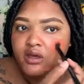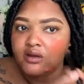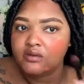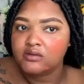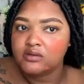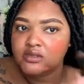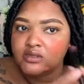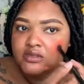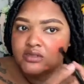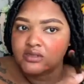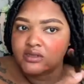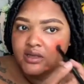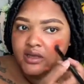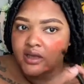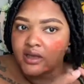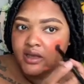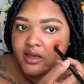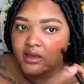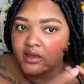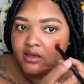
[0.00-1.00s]
I was just
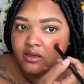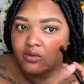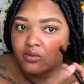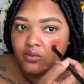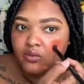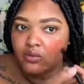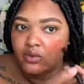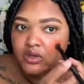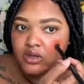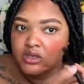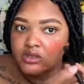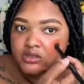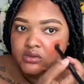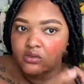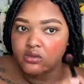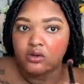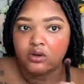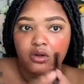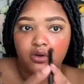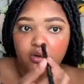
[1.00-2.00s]
like, what is
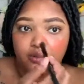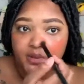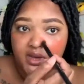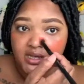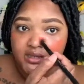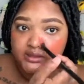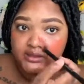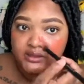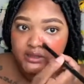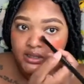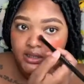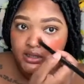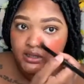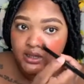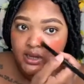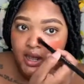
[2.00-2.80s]
going on with my skin?